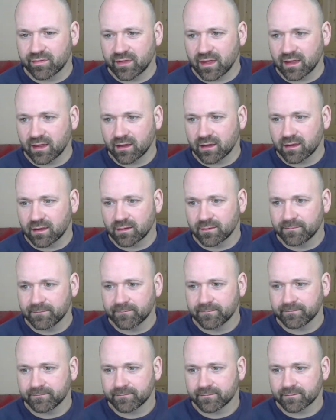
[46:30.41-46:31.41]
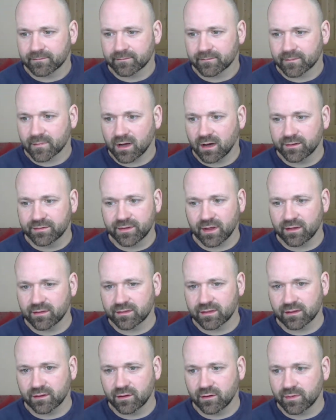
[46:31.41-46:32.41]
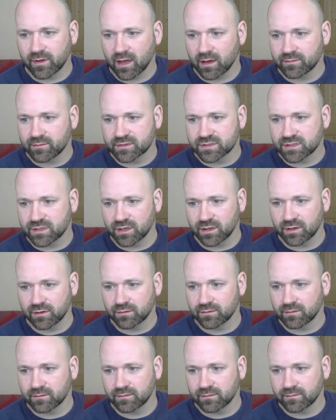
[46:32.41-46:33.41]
think you'd be able to